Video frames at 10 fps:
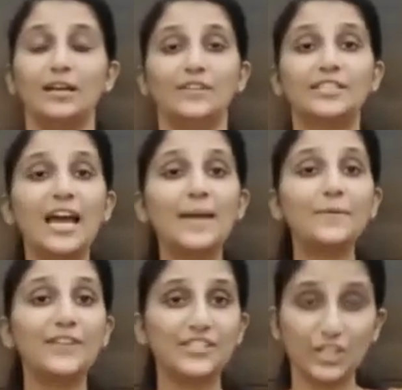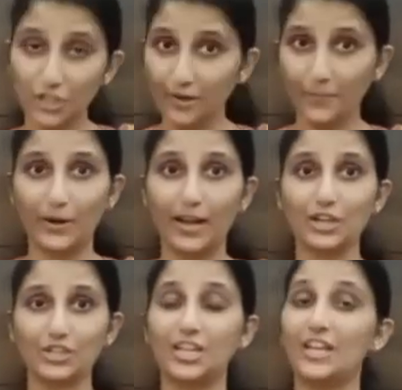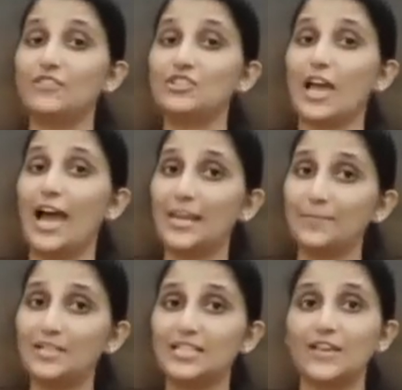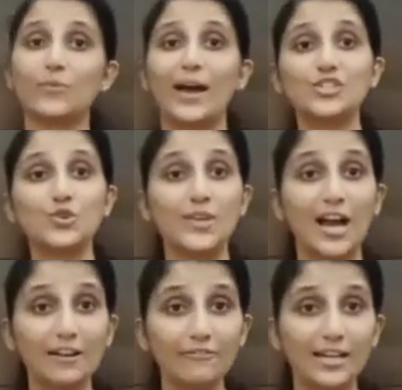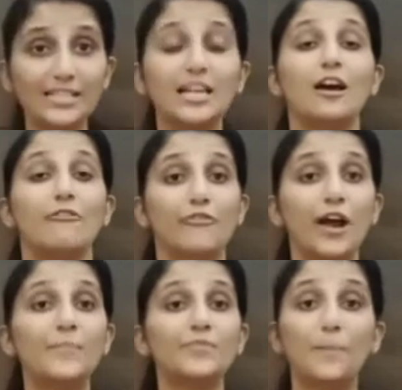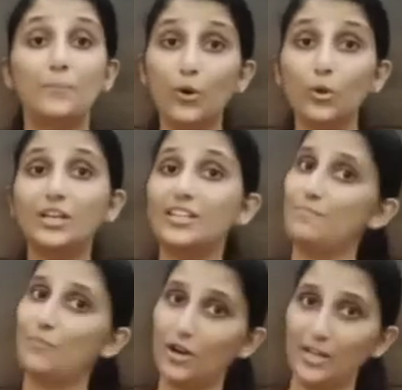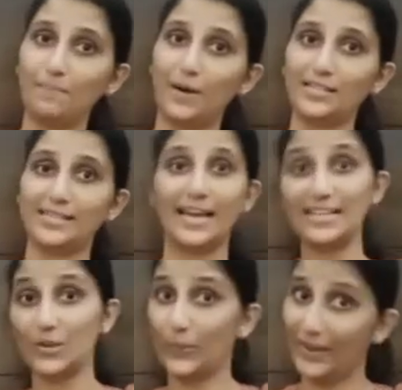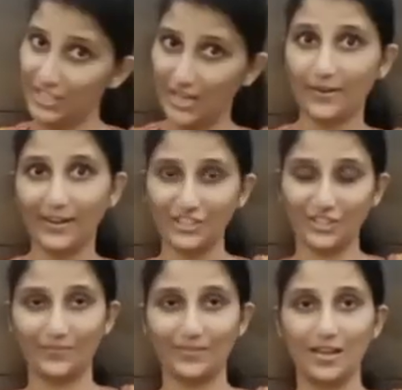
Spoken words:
the type of asexual reproduction in which animals give rise to young ones from their broken body parts, that is regeneration.